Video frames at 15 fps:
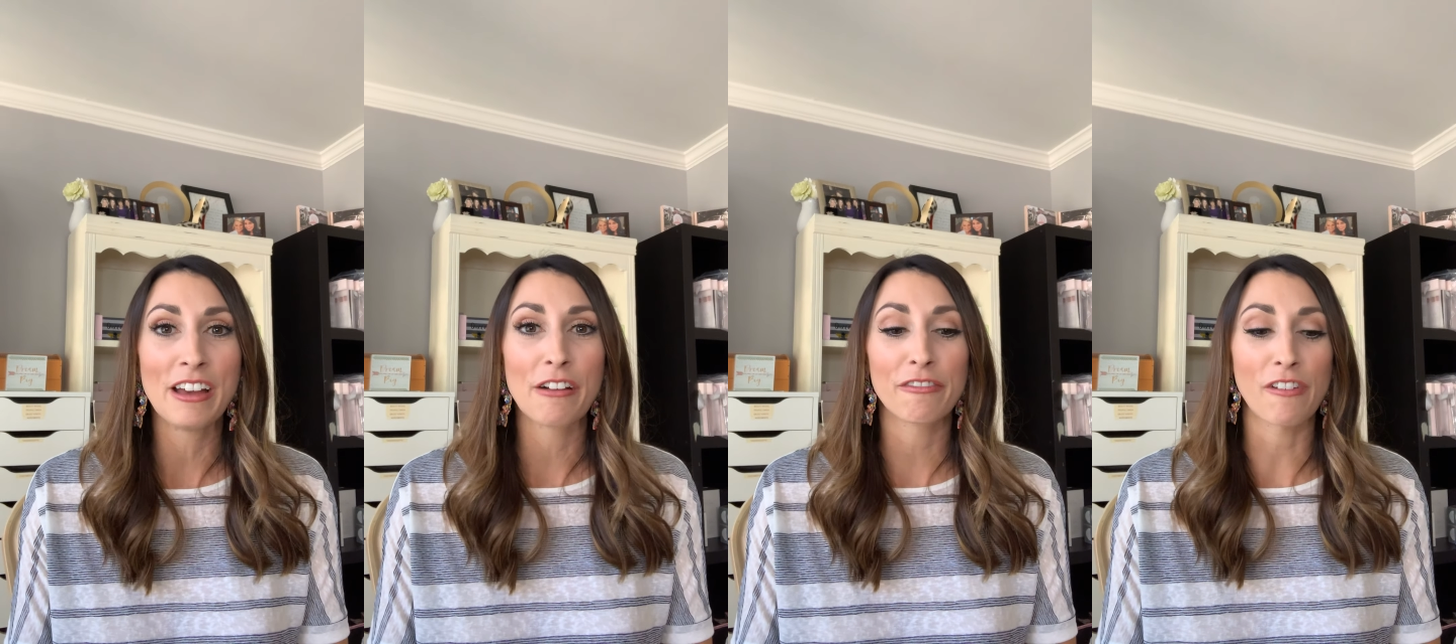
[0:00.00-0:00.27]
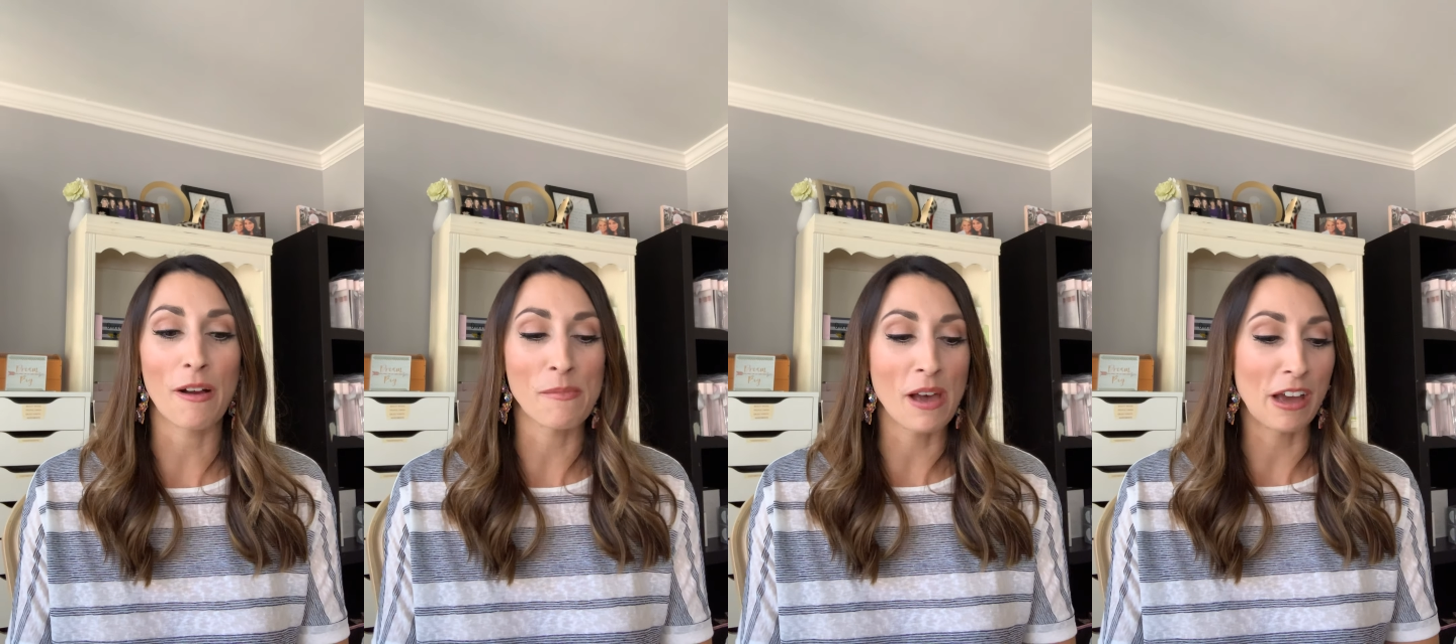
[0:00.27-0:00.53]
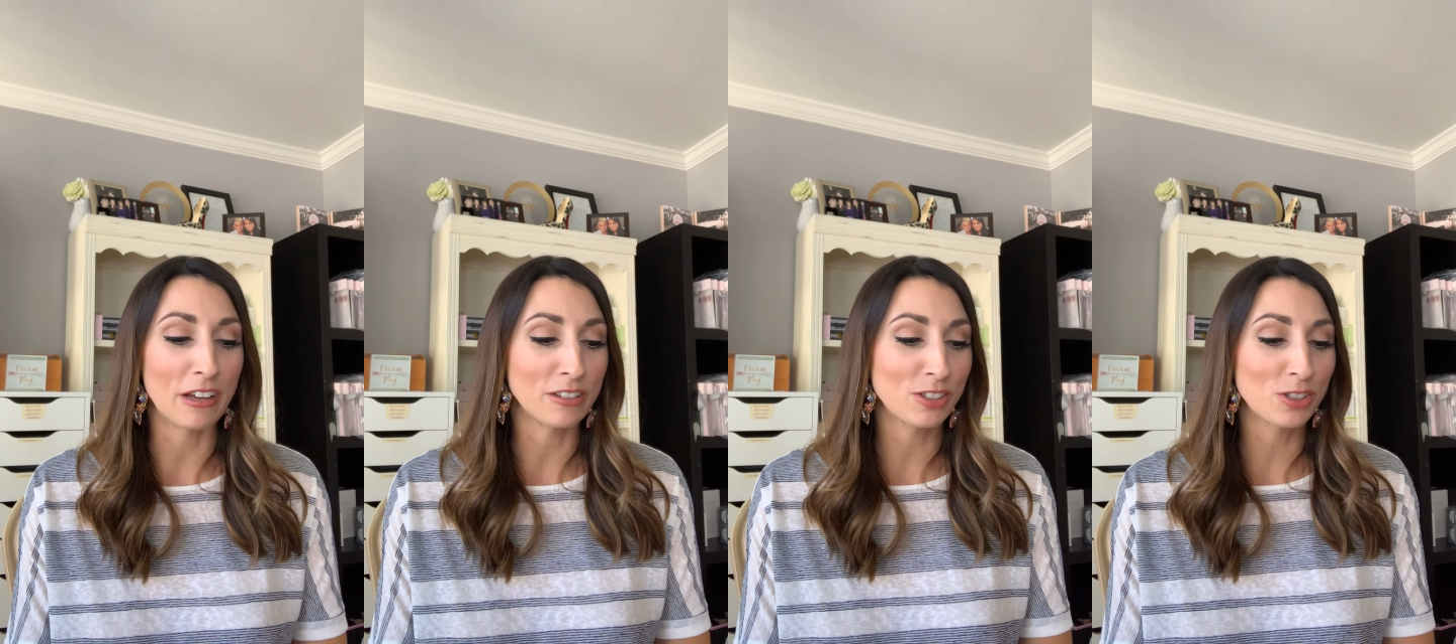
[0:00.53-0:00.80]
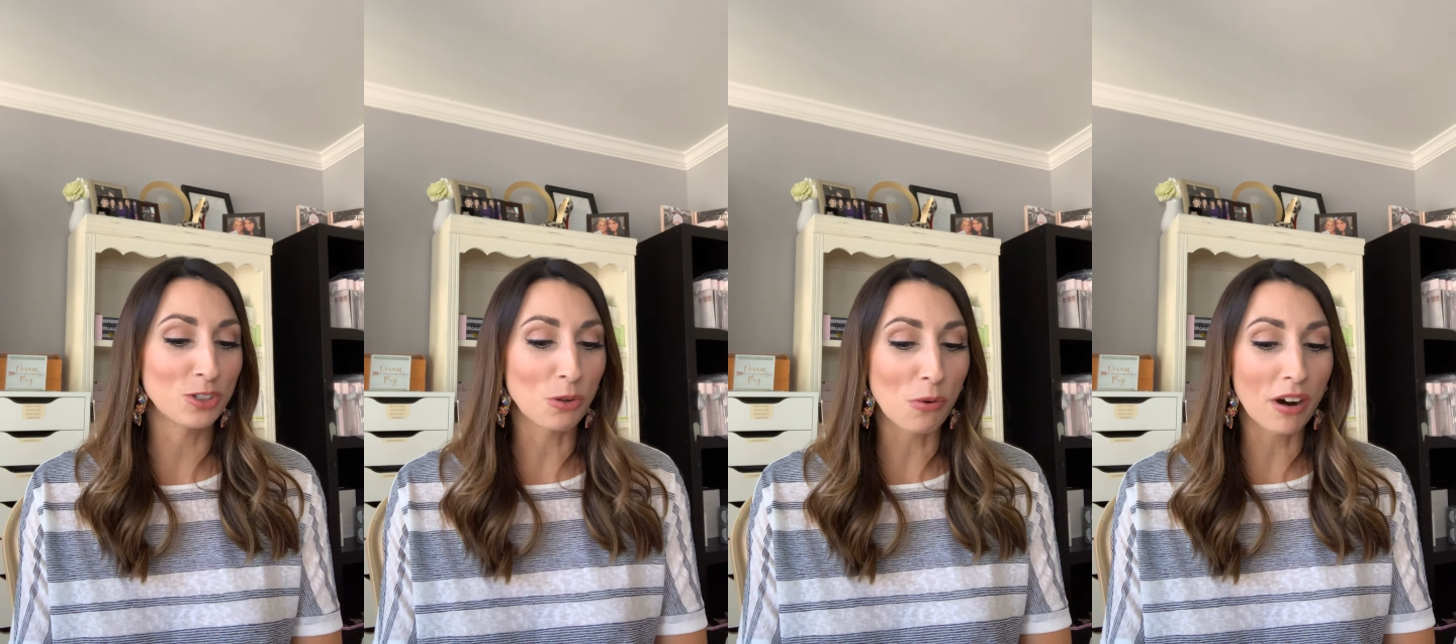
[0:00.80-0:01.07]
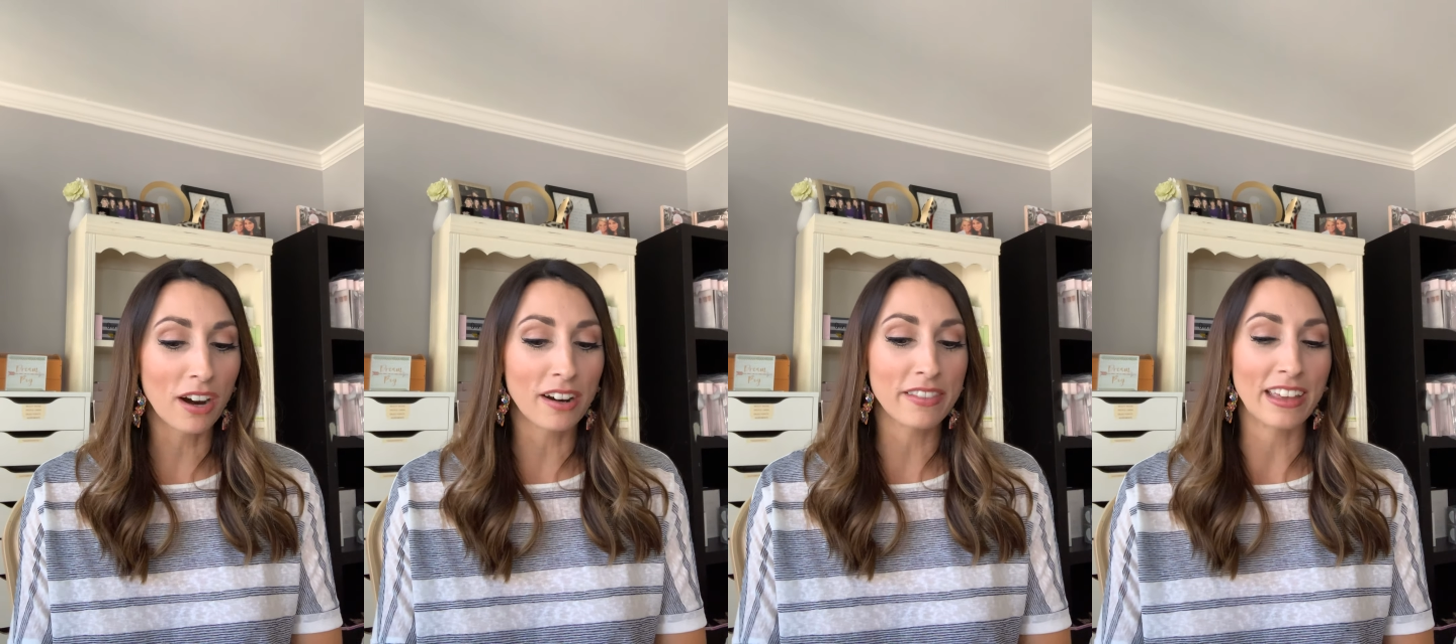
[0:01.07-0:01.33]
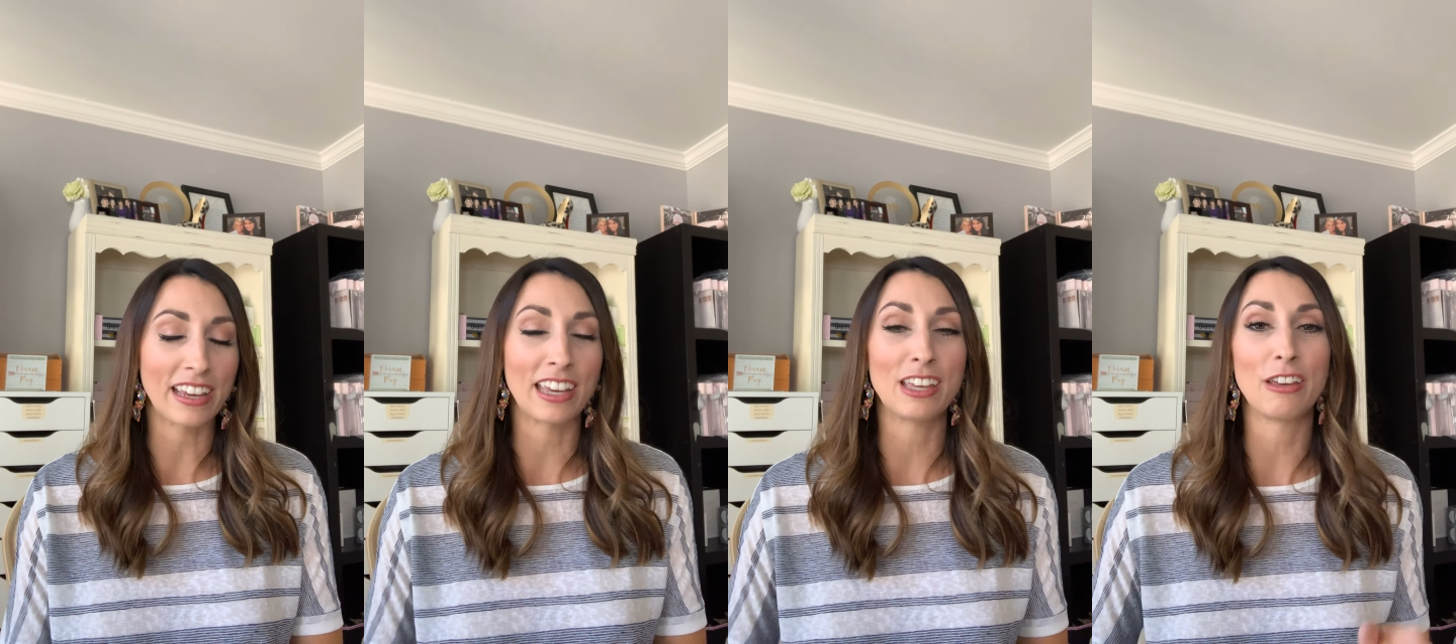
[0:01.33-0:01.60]
from a store
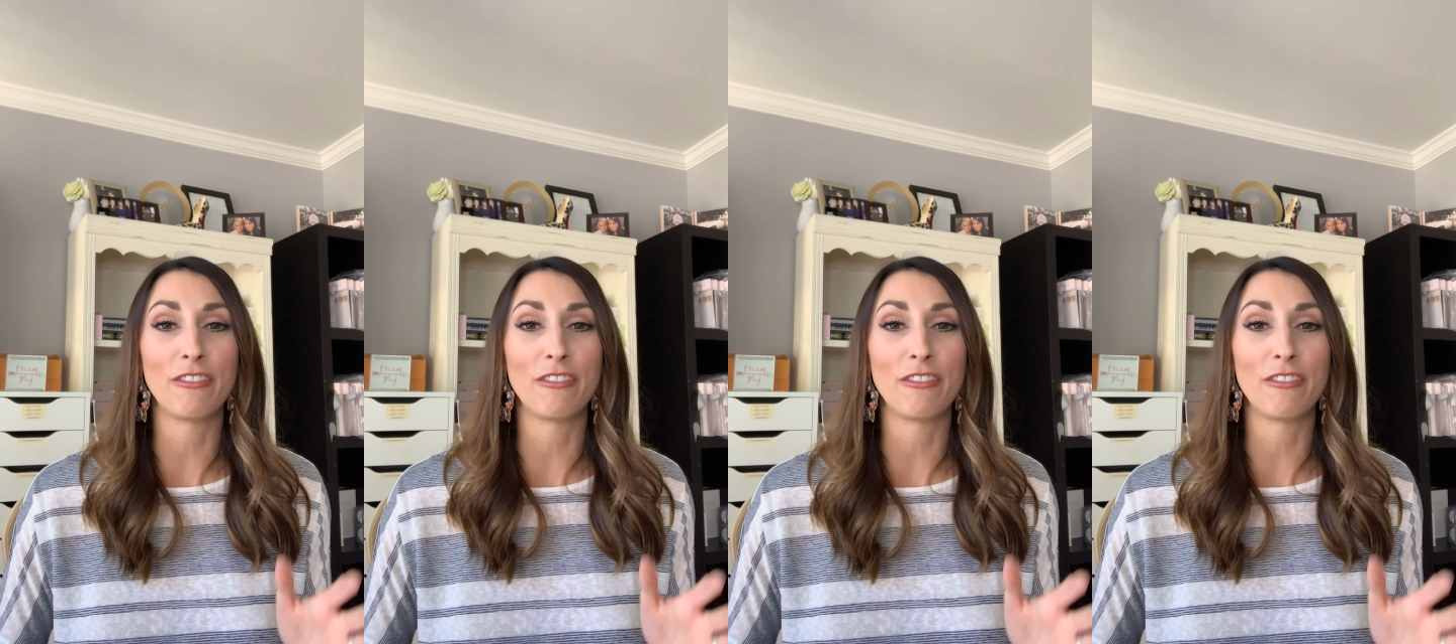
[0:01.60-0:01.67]
that can